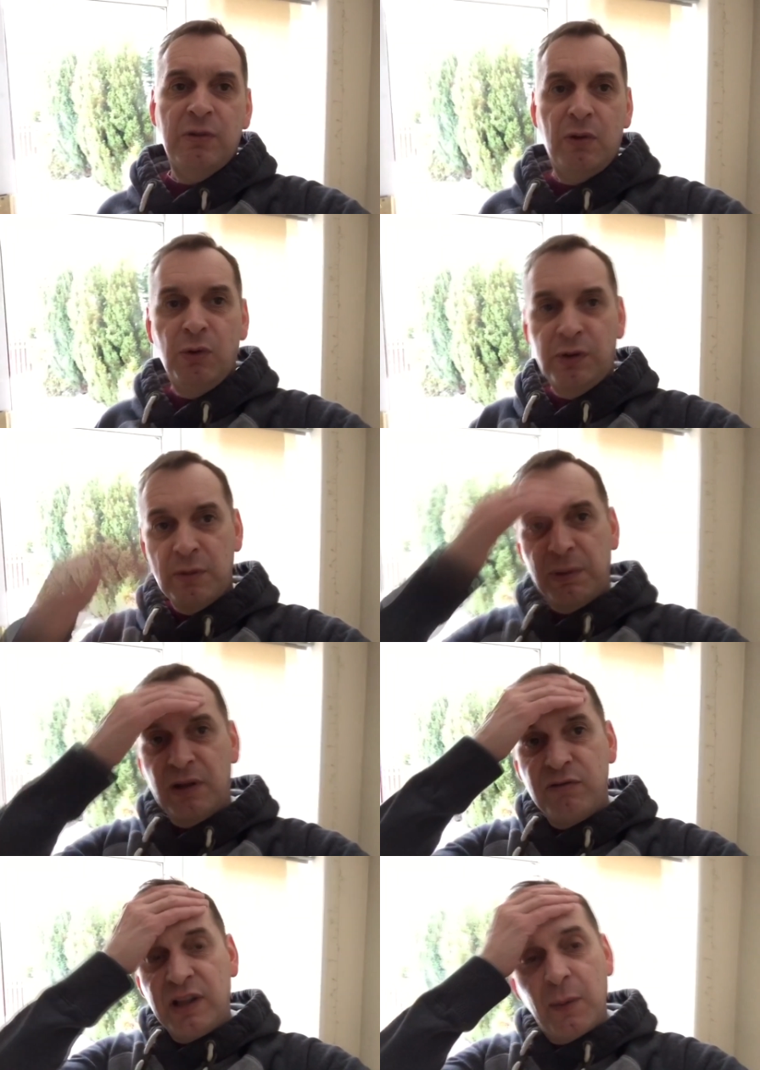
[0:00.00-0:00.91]
They always seem to
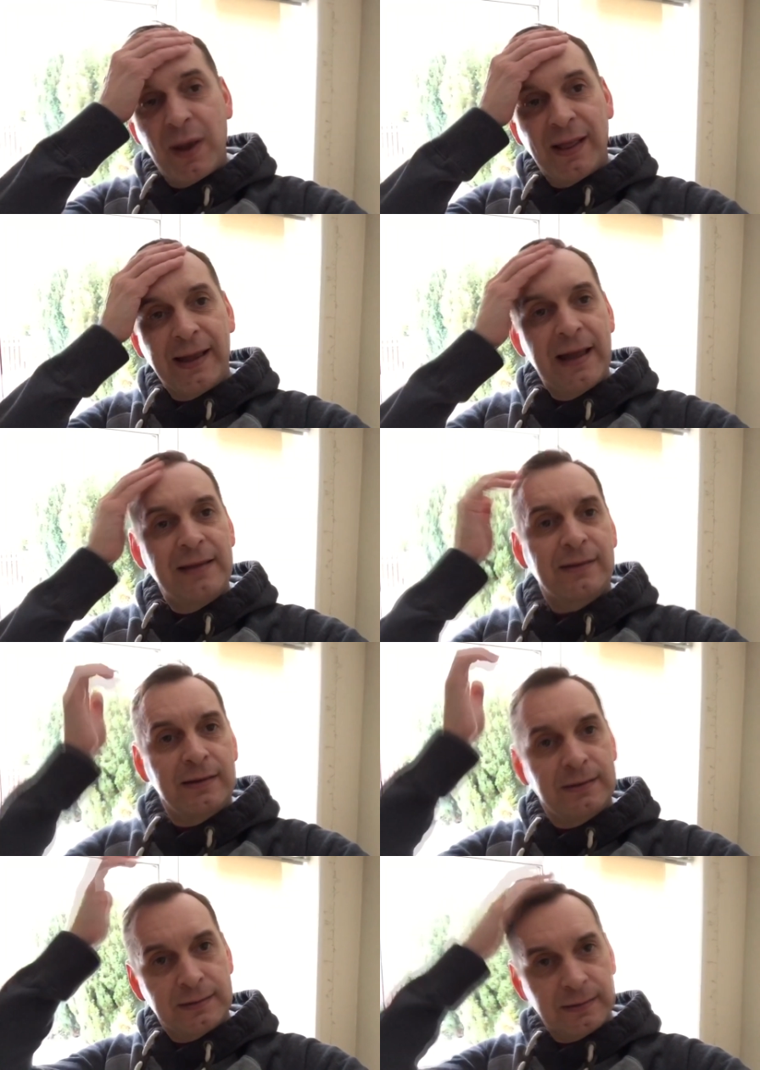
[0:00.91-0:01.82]
play really well against
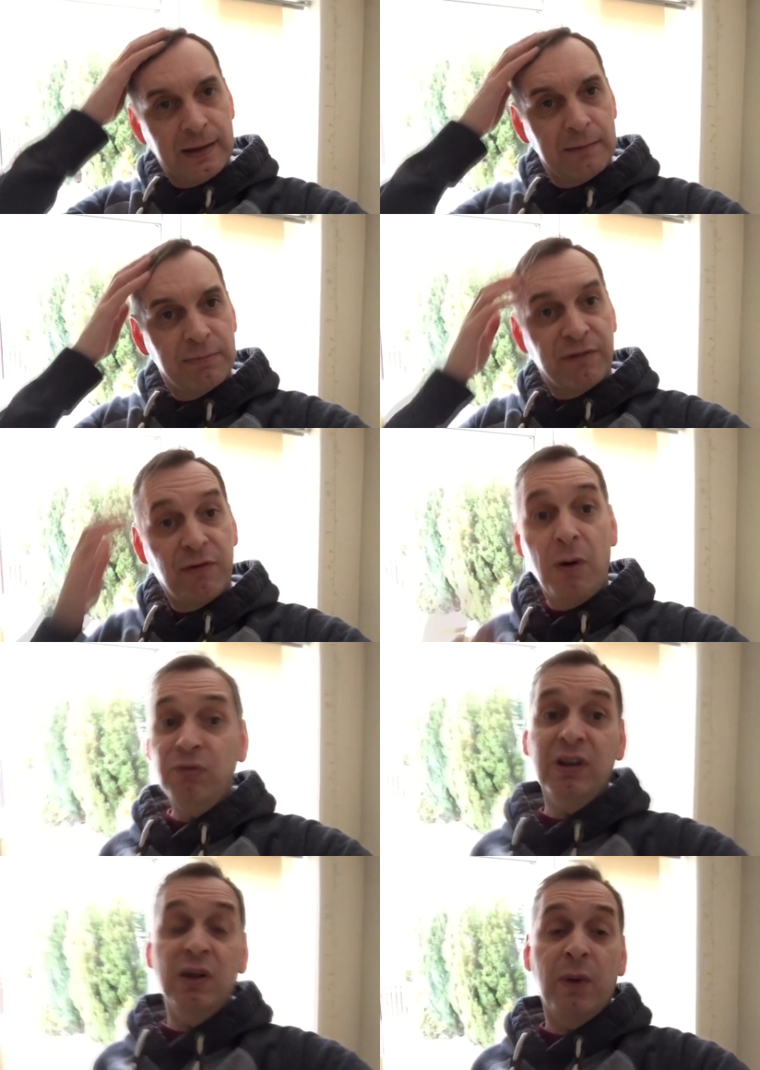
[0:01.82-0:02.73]
us and
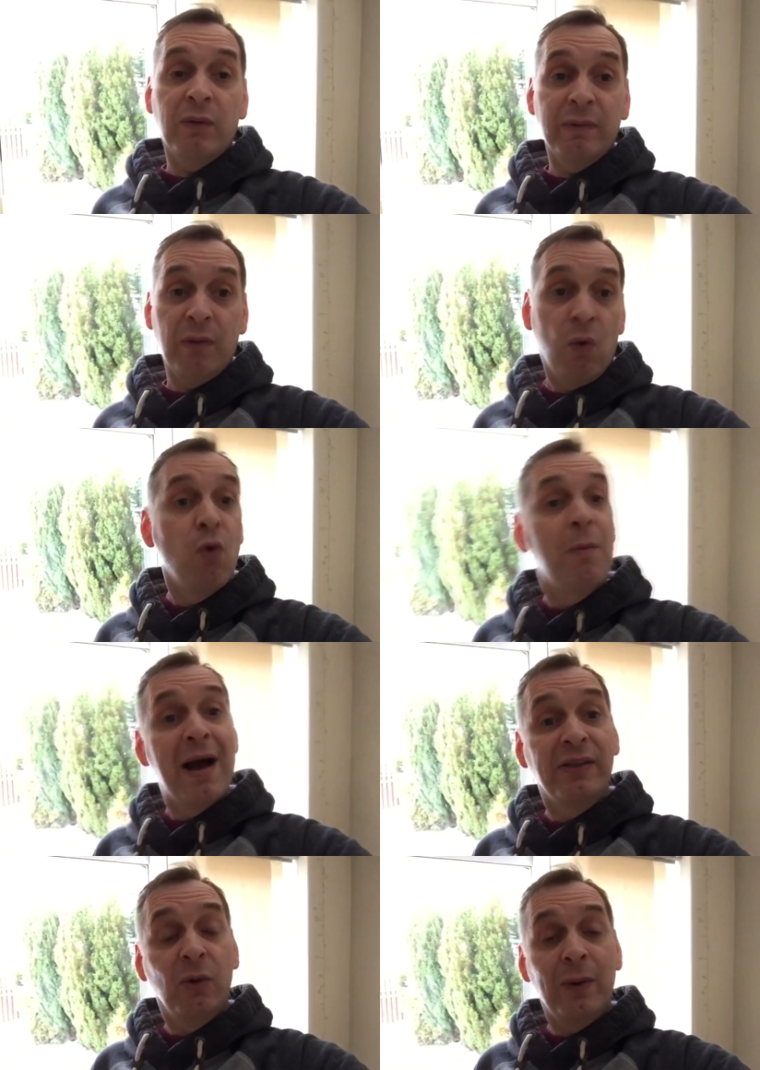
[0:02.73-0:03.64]
performed really well, home
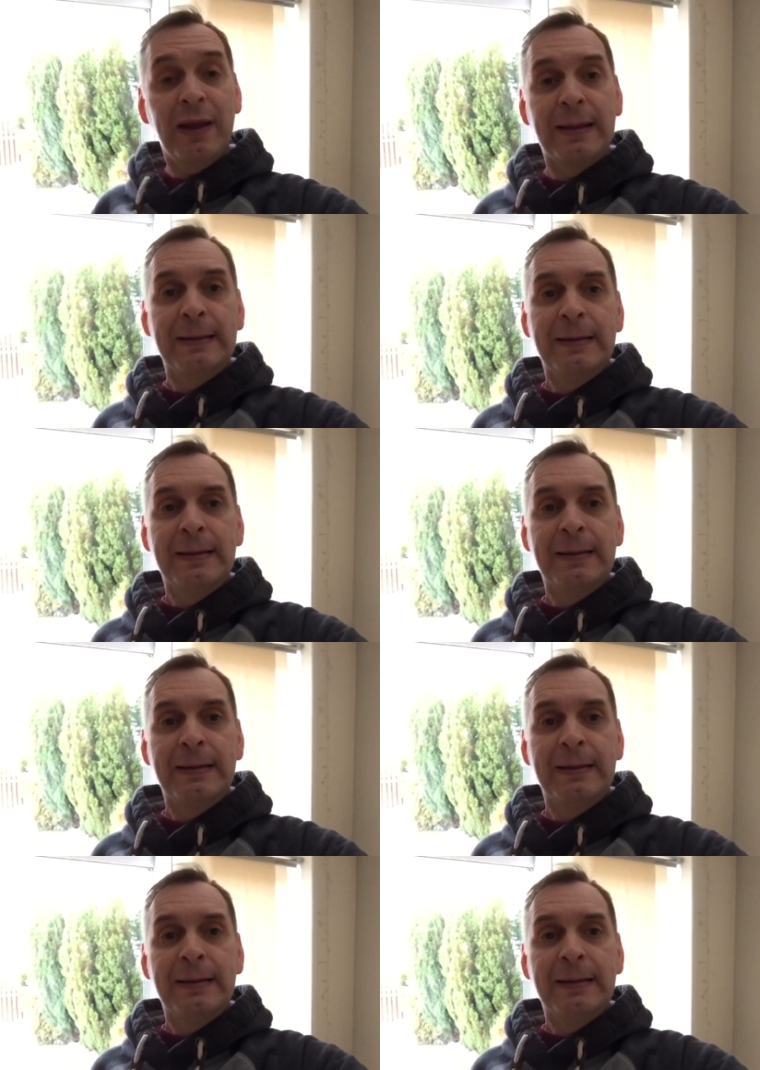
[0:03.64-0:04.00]
and away.